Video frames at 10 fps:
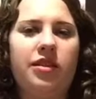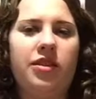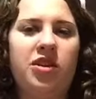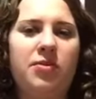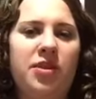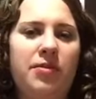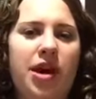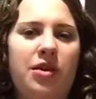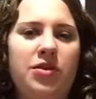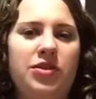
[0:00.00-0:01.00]
The European
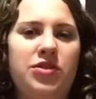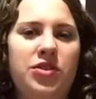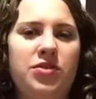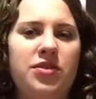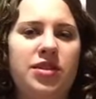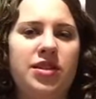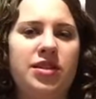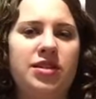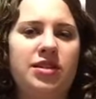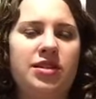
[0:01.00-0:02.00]
powers use
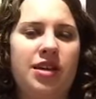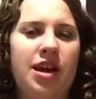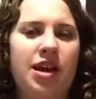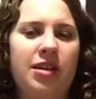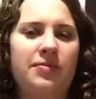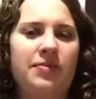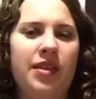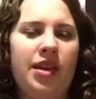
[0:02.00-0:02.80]
this time